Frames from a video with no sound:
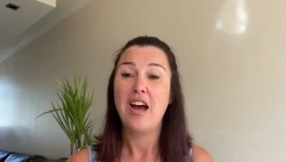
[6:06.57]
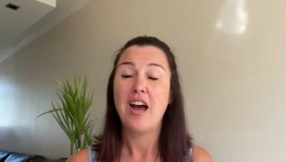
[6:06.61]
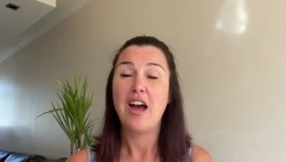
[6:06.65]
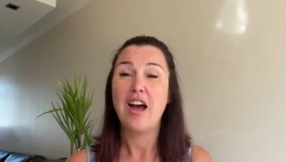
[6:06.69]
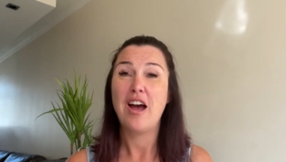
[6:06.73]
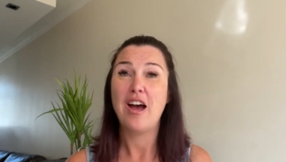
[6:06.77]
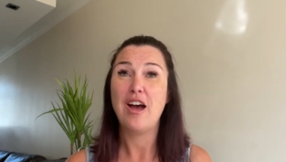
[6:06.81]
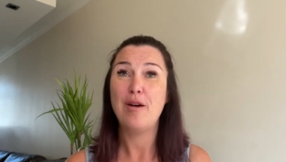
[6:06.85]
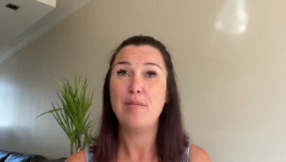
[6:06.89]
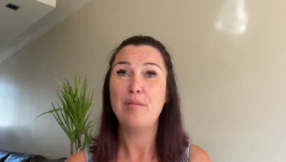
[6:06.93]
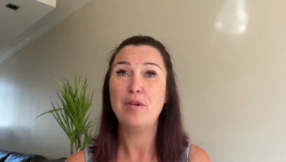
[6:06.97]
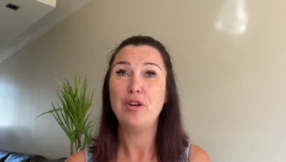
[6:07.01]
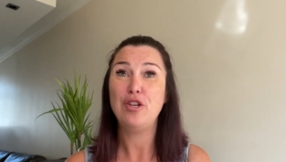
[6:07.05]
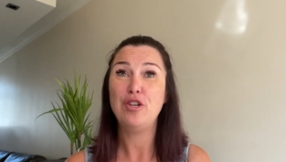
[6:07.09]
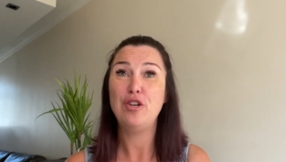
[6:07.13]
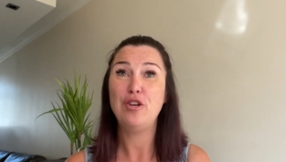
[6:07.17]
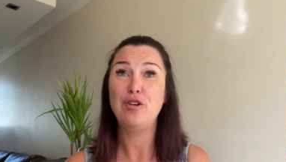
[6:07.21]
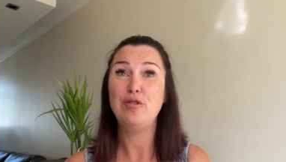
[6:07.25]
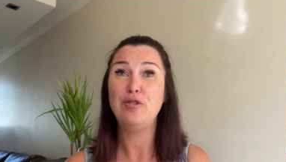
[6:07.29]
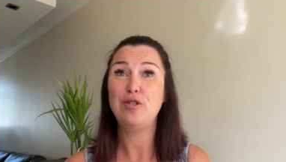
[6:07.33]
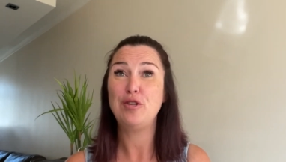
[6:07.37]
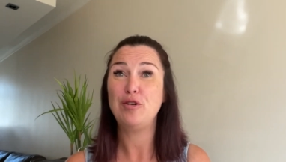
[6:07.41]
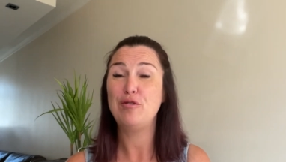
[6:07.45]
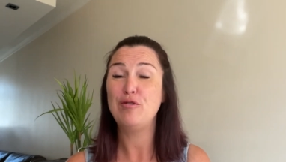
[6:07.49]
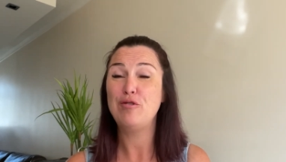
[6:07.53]
Um,
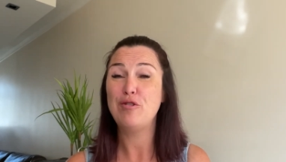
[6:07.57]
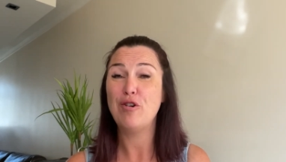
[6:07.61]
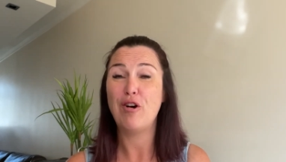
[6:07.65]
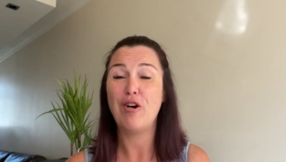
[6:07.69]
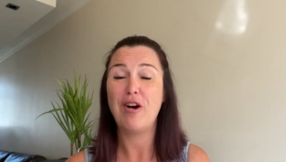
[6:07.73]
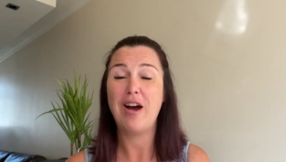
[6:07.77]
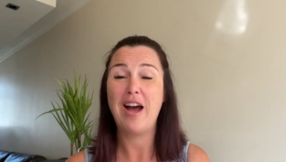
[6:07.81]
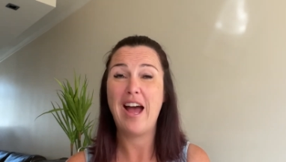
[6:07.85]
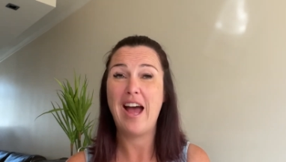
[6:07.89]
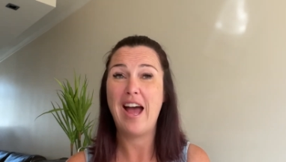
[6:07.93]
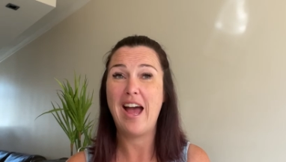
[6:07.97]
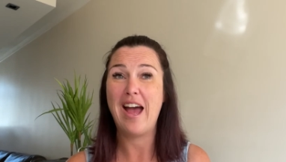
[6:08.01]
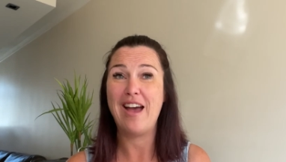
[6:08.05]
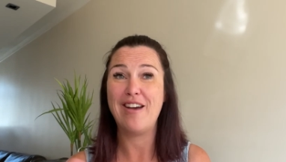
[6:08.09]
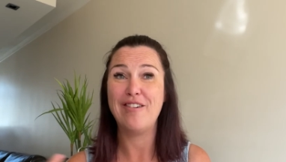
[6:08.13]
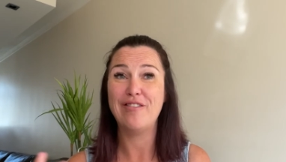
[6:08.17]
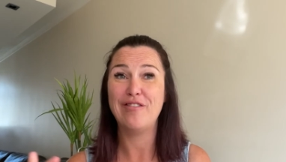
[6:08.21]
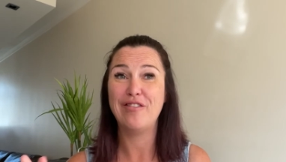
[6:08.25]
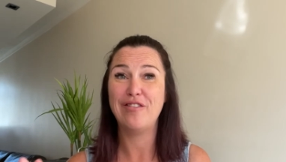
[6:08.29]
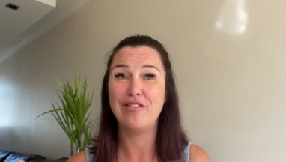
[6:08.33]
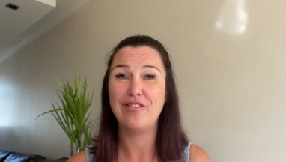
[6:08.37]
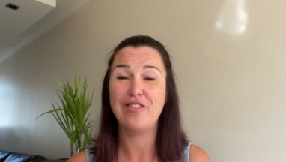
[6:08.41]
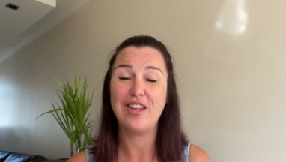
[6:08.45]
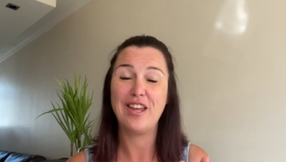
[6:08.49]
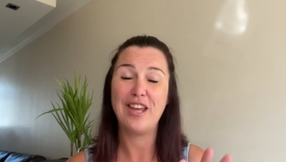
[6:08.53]
you do not
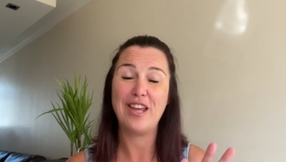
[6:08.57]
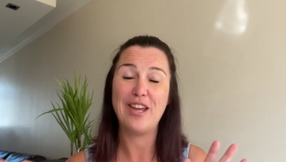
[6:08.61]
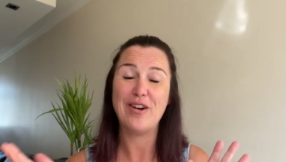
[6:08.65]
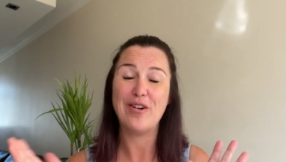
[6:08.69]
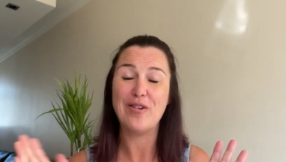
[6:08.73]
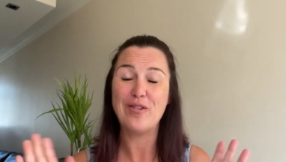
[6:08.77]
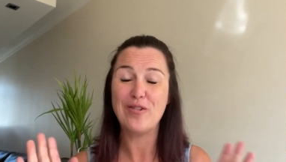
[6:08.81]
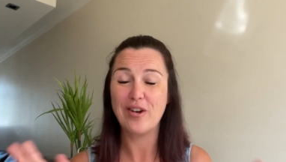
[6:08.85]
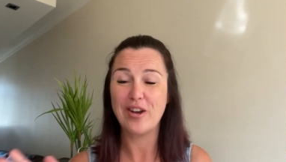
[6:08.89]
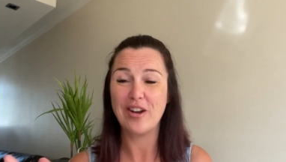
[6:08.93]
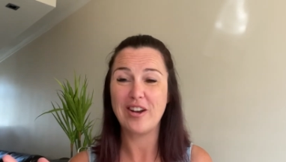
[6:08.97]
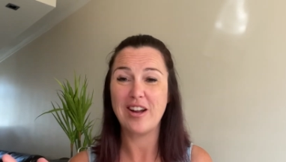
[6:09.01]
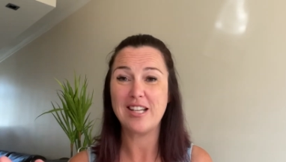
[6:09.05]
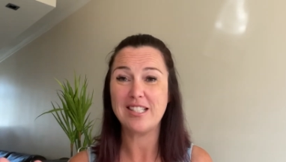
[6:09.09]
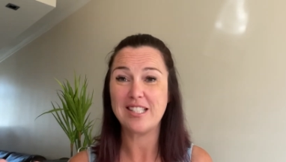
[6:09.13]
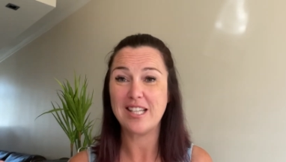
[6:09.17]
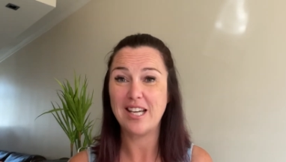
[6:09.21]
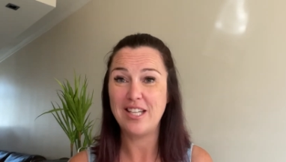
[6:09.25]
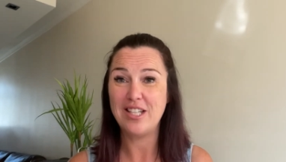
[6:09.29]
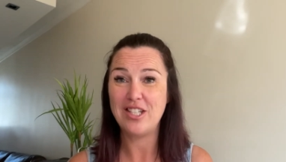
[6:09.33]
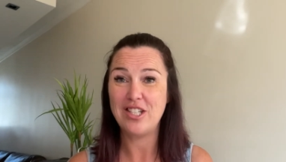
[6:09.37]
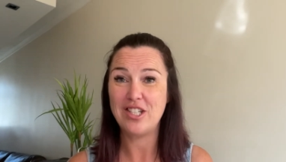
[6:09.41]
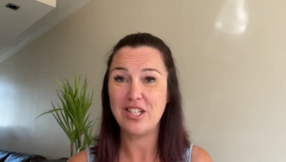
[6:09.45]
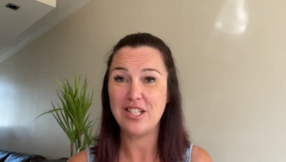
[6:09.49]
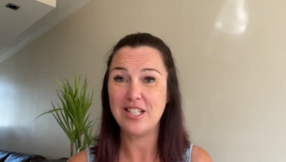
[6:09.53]
have the
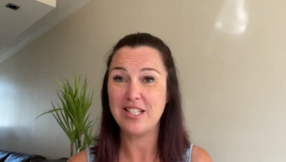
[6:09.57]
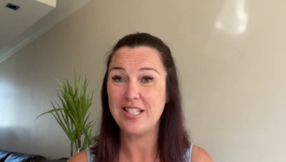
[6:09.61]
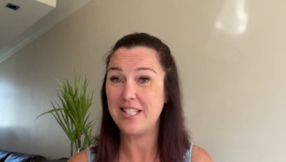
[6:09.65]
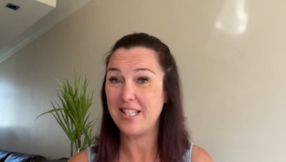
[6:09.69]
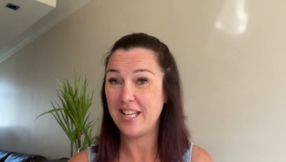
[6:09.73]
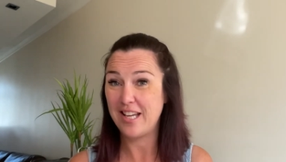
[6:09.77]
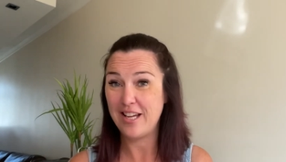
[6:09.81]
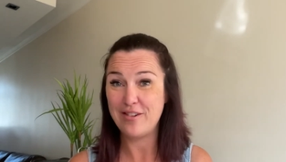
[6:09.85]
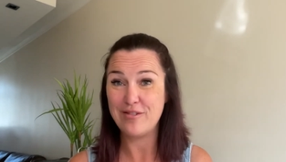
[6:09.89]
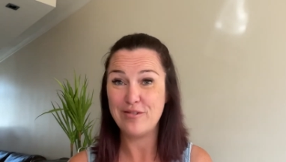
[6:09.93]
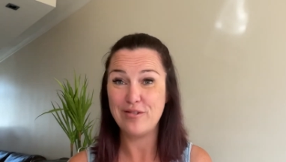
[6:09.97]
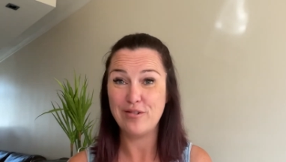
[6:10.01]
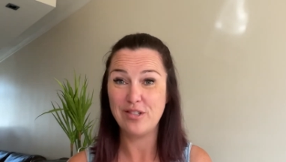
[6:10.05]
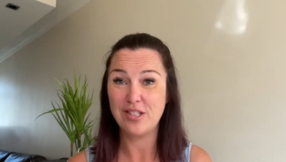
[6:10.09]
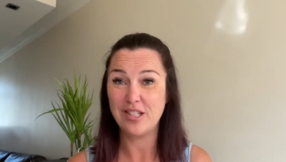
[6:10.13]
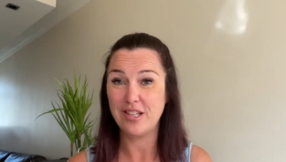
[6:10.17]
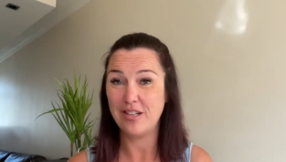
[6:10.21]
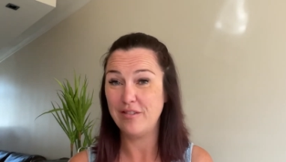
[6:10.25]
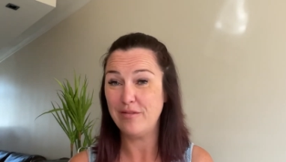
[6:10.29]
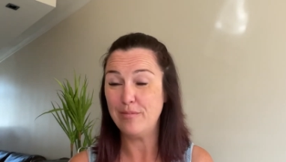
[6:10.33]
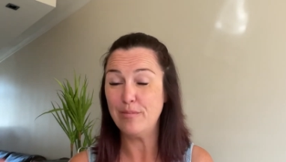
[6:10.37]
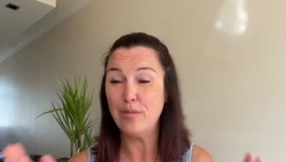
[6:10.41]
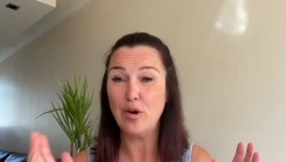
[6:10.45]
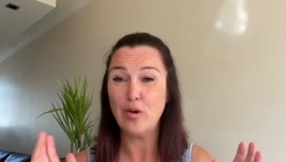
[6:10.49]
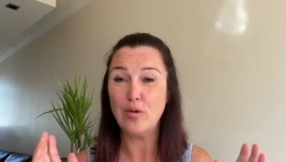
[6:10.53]
organisation skills
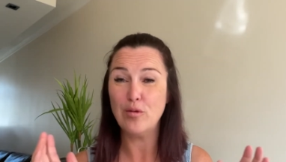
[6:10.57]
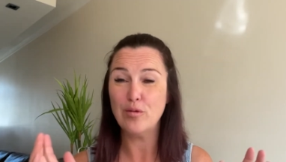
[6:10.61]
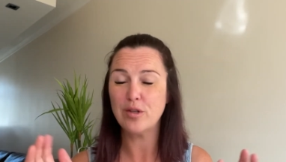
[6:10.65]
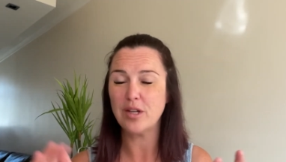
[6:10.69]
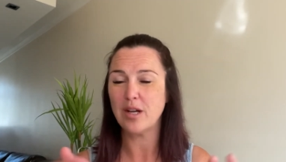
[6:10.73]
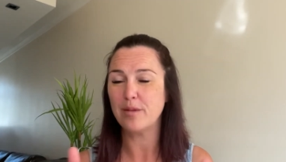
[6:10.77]
of Mould.